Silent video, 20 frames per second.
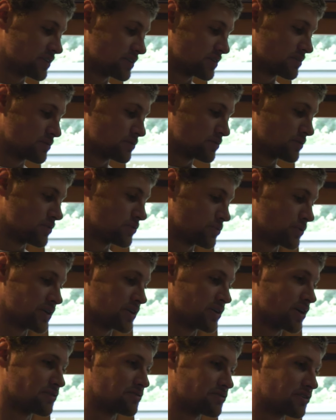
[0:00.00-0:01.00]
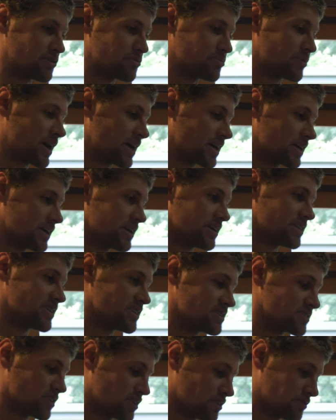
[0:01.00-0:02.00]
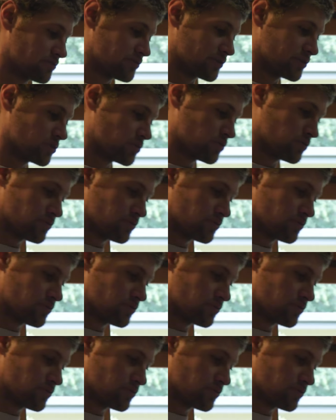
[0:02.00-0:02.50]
the 29 front back, yeah, it does kind of feel